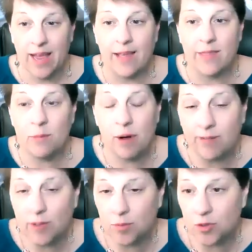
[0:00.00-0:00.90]
And then
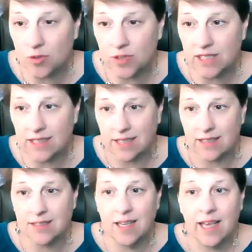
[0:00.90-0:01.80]
Proverbs
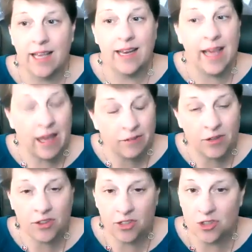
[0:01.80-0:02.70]
3:6. In
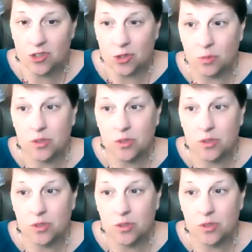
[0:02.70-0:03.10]
everything you do,